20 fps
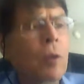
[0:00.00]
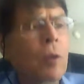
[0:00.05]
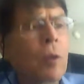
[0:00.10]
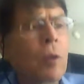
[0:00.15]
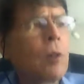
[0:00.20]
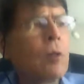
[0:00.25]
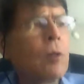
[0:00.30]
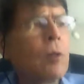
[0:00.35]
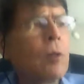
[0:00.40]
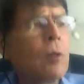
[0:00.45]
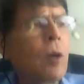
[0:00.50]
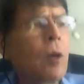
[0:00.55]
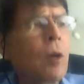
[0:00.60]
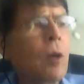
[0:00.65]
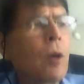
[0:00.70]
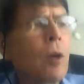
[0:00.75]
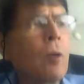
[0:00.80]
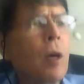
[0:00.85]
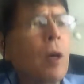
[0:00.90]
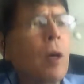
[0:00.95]

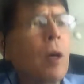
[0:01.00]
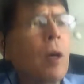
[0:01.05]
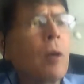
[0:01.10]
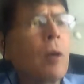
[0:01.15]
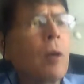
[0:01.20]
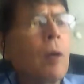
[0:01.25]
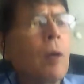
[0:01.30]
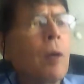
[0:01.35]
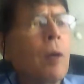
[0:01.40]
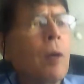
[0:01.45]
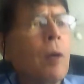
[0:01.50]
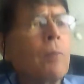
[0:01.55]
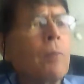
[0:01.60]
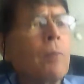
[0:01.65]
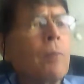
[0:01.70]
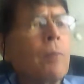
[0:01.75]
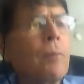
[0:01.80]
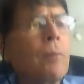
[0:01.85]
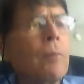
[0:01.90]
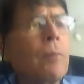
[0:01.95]
So,
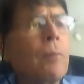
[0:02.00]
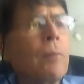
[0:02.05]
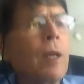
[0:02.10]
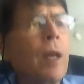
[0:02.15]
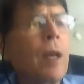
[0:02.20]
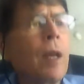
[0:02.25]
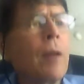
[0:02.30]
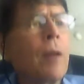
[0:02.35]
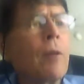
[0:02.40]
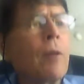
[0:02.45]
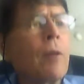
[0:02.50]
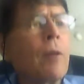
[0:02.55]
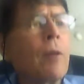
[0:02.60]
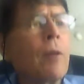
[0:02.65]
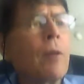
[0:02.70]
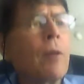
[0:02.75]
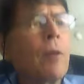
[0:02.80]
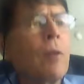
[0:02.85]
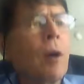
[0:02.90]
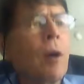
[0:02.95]
and
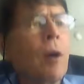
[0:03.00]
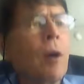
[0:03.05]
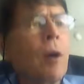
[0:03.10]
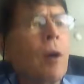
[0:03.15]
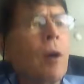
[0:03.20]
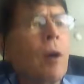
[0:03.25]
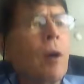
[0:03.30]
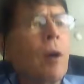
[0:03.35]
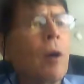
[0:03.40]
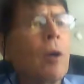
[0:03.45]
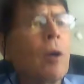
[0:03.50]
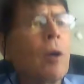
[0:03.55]
there are,